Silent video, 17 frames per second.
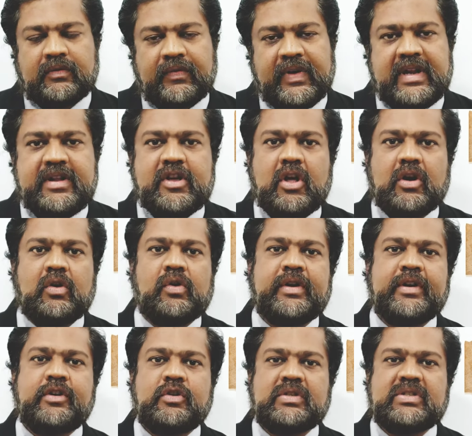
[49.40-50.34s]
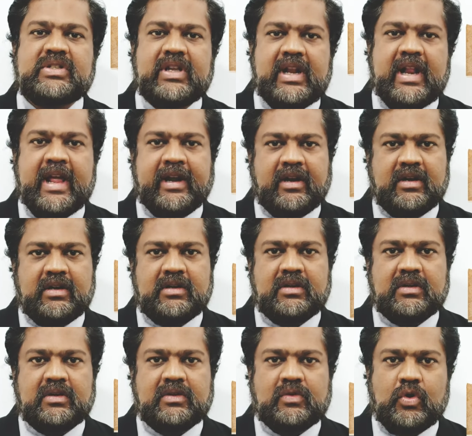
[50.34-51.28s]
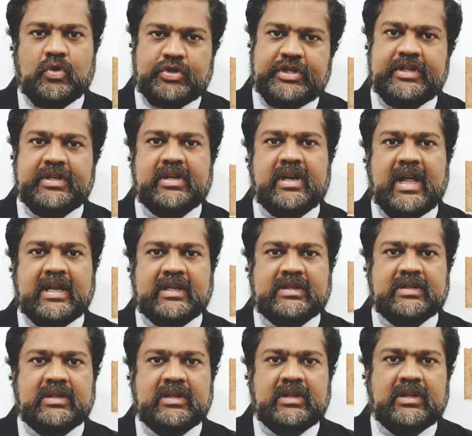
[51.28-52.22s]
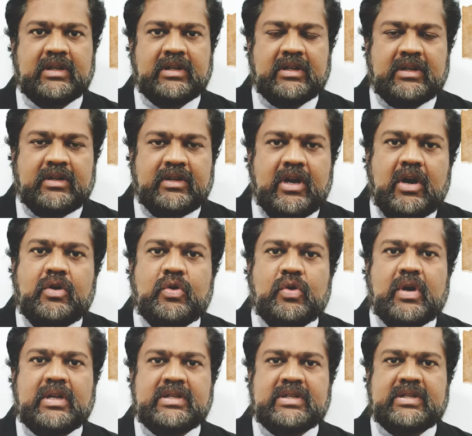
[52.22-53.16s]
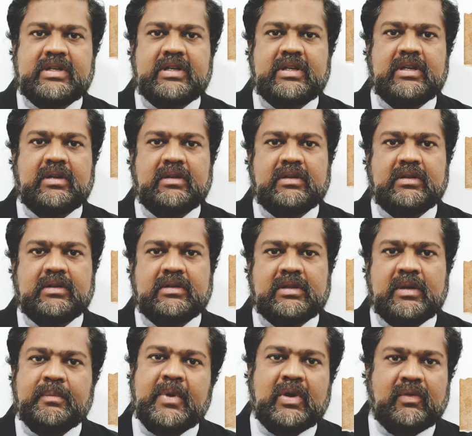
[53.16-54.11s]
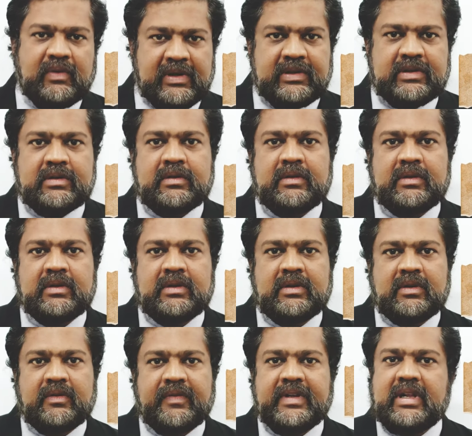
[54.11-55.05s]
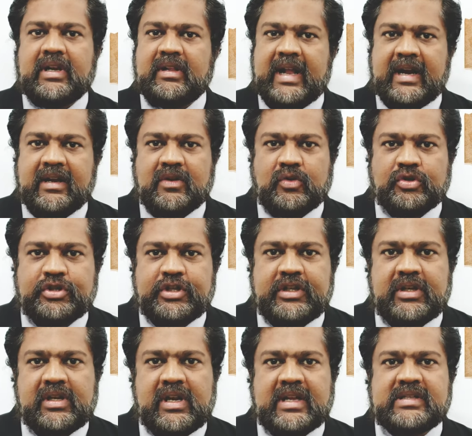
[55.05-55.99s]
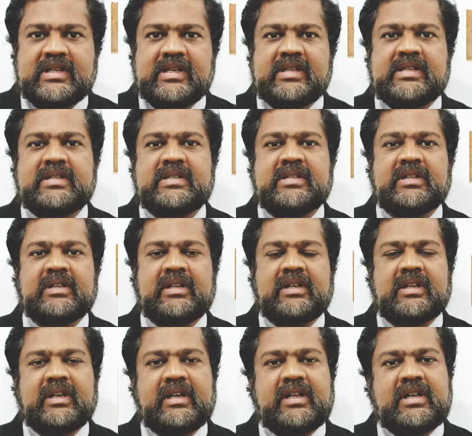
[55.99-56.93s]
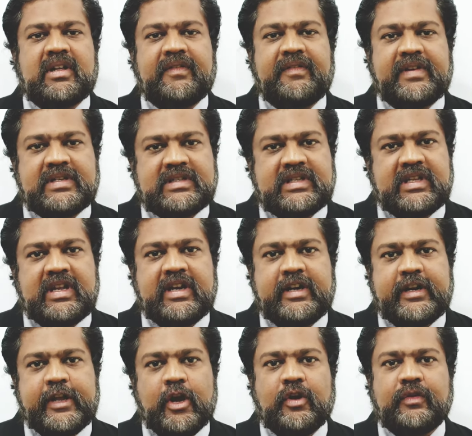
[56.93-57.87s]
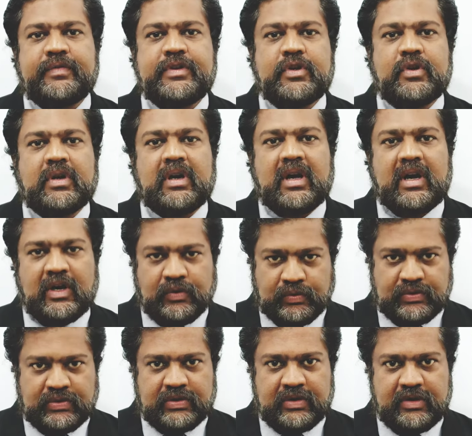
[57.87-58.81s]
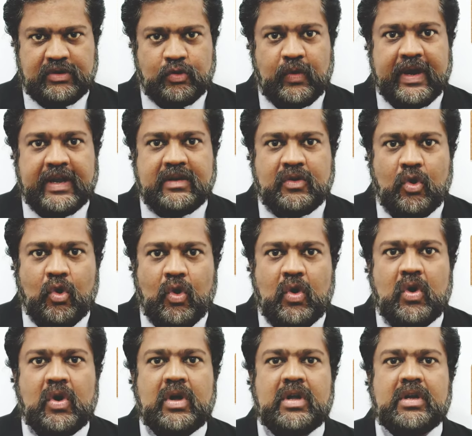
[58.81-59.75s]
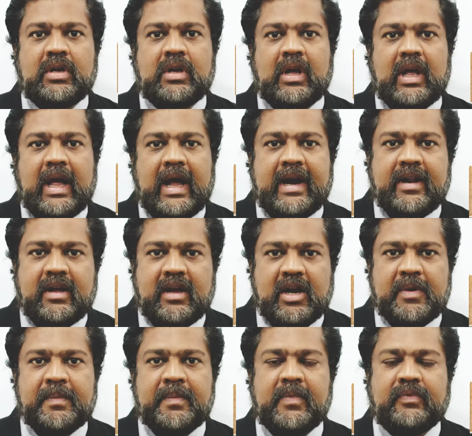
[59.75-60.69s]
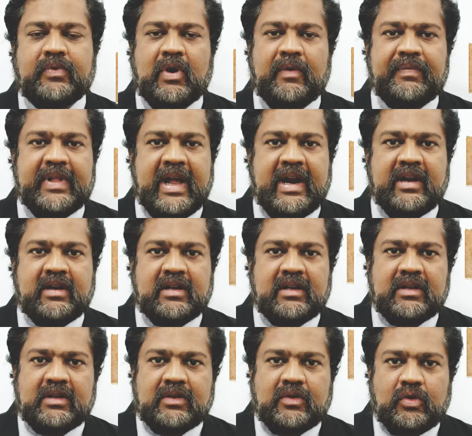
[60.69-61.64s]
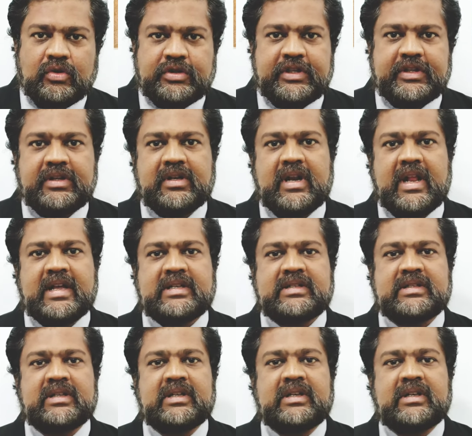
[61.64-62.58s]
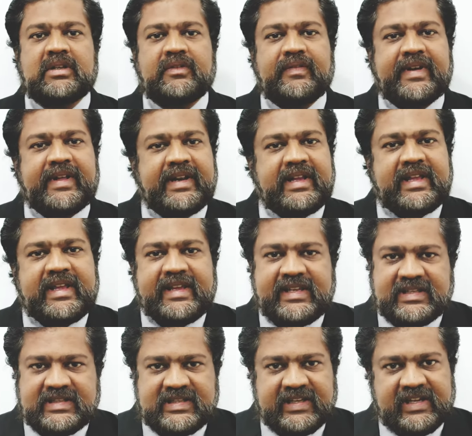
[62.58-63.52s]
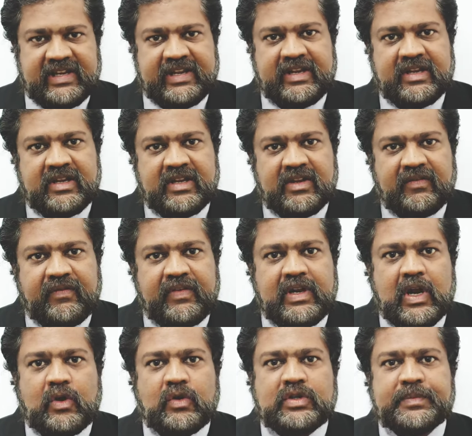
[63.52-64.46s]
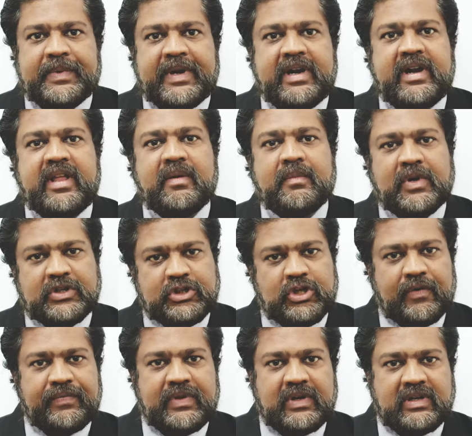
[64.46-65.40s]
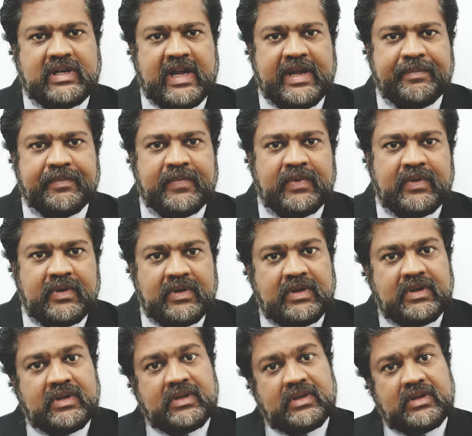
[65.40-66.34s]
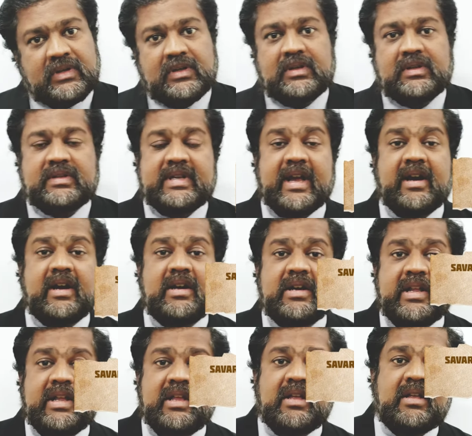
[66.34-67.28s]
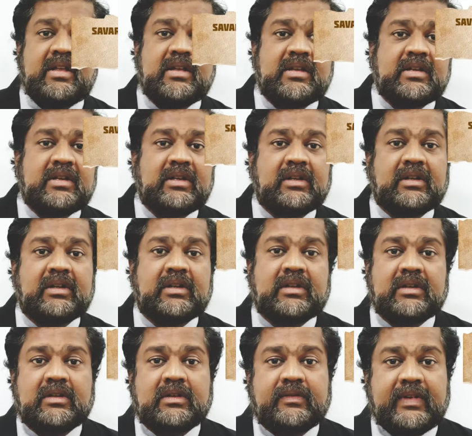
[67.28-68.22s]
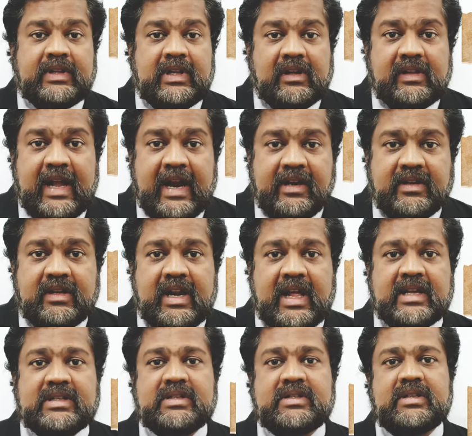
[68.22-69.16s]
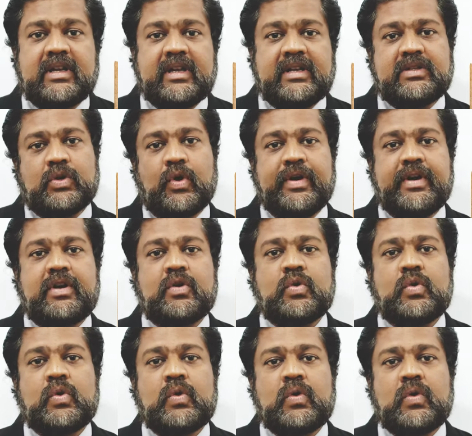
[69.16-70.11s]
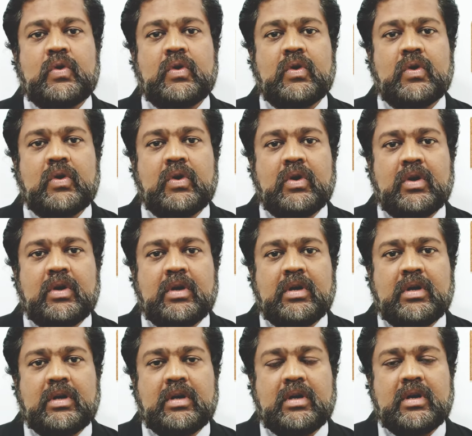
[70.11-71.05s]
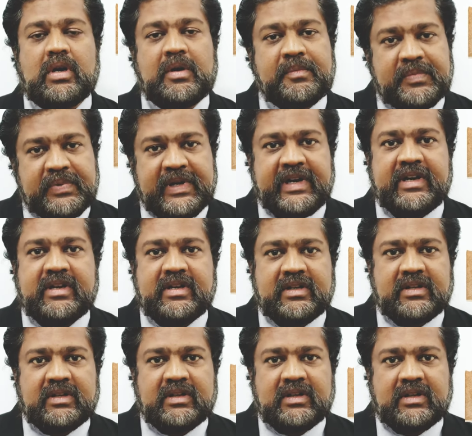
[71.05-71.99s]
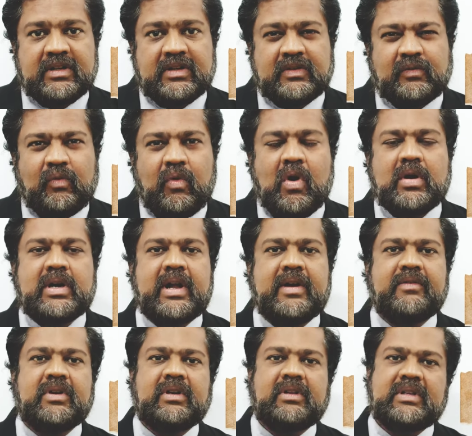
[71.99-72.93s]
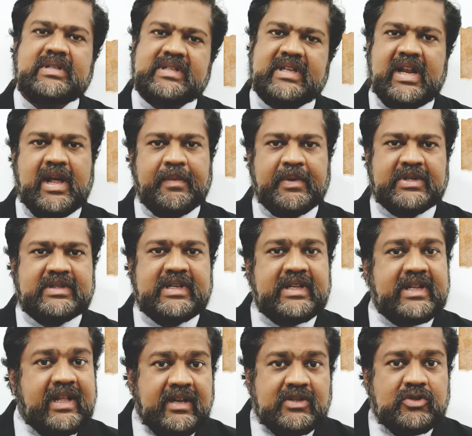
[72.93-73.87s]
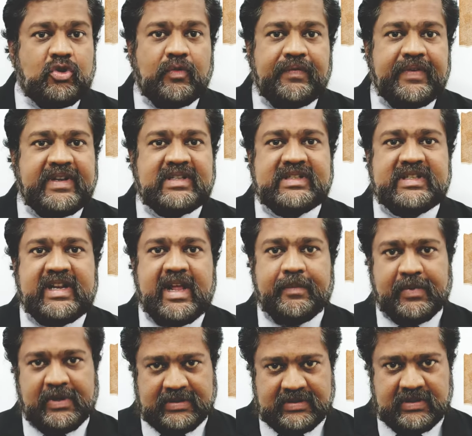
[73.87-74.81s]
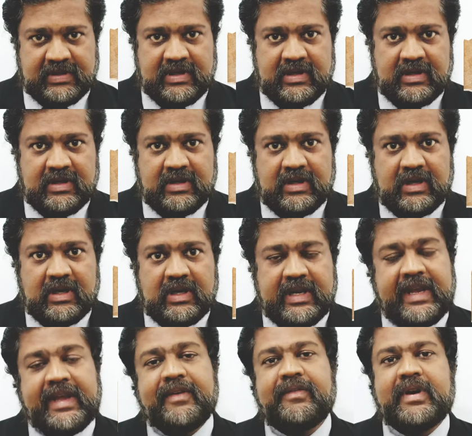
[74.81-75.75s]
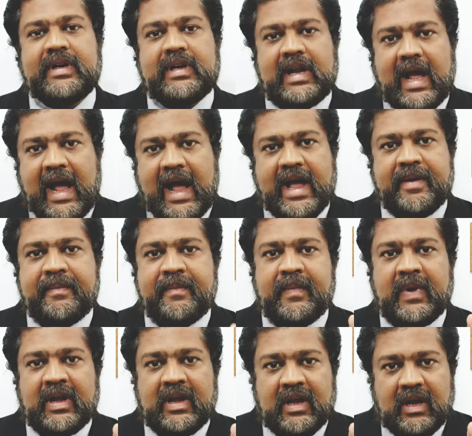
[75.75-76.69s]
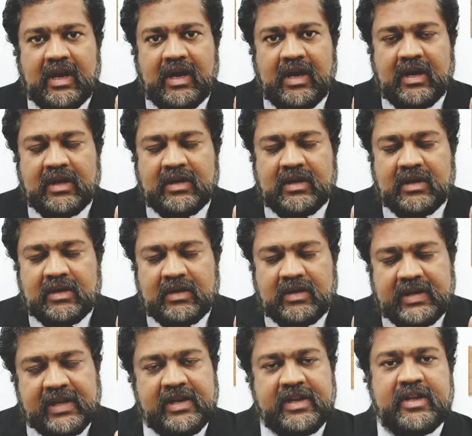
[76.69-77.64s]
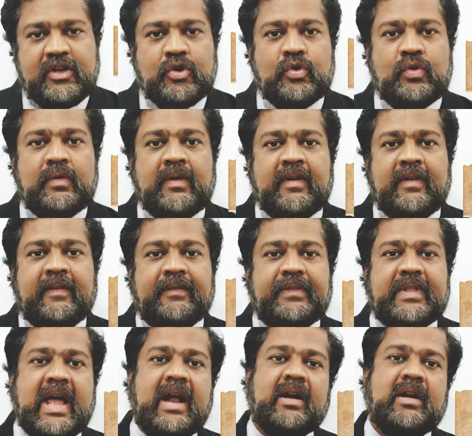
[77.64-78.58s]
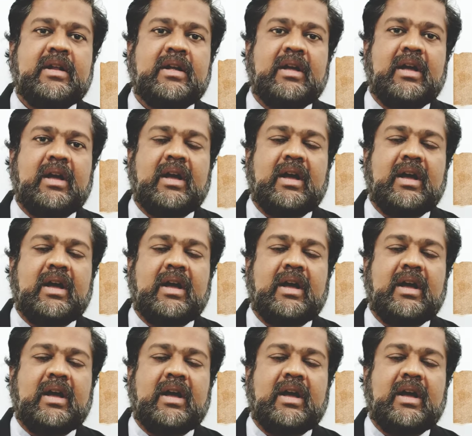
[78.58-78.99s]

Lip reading: When you are going to select coaching class, you have to consider, number one, whether that coaching class is in the vicinity of your house. You can go and come from that coaching class very easily without spending much of the time. Second thing, whether that class is going to complete whatever the syllabus. So there is no fixed syllabus. Even I am telling you that